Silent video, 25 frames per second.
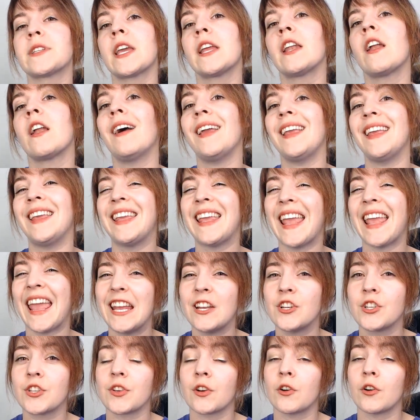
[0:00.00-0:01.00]
cannot
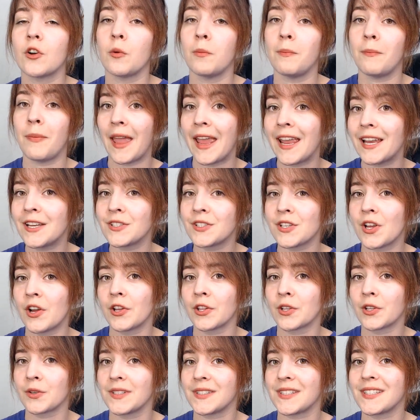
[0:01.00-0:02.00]
gauge their own pain
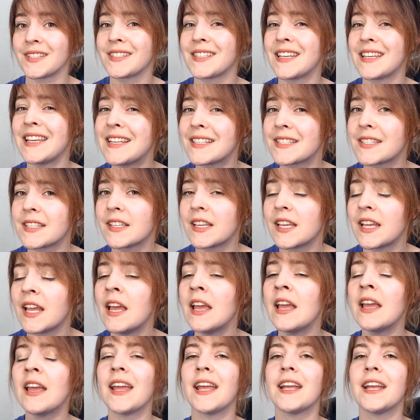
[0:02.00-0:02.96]
tolerances easily,